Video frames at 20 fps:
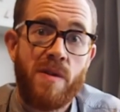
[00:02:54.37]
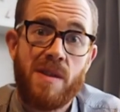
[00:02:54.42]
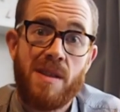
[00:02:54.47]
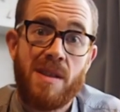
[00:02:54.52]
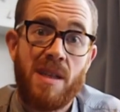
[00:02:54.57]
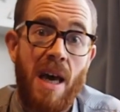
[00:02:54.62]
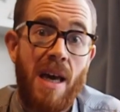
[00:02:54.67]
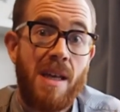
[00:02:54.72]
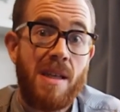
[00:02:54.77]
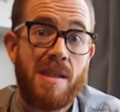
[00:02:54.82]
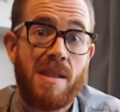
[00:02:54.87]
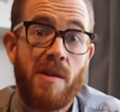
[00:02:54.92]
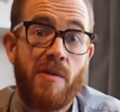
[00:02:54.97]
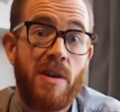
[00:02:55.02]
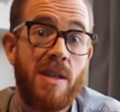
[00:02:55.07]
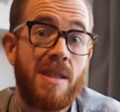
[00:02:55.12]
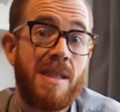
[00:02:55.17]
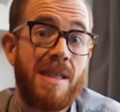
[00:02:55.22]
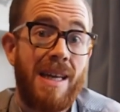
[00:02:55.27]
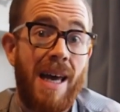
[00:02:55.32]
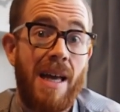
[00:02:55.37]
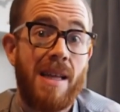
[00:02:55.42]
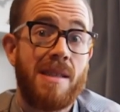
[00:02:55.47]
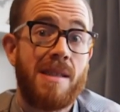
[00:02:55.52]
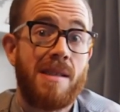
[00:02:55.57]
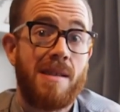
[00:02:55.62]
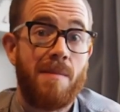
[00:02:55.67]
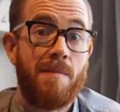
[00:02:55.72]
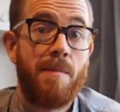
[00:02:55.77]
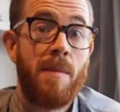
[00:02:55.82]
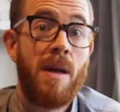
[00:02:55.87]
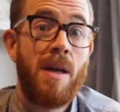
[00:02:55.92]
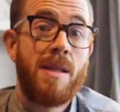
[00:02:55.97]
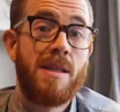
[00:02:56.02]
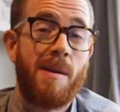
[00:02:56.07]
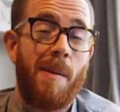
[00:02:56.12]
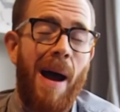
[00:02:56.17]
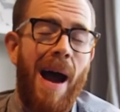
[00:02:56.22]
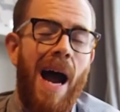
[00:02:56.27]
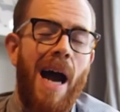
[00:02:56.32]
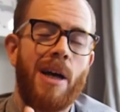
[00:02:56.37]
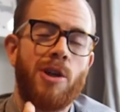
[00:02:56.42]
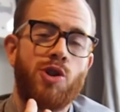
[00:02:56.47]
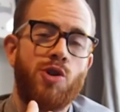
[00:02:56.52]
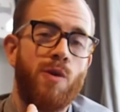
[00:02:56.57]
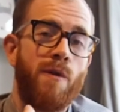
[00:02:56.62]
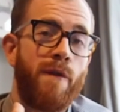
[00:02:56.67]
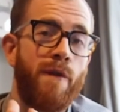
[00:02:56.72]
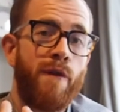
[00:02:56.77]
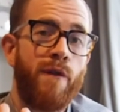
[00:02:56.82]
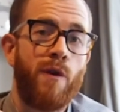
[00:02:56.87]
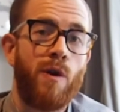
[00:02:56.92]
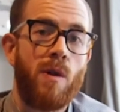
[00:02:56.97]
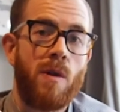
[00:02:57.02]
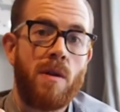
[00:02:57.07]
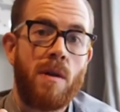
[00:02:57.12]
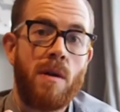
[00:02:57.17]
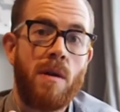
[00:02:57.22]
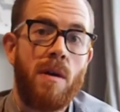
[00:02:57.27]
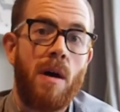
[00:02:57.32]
to take Syrah to get some actual full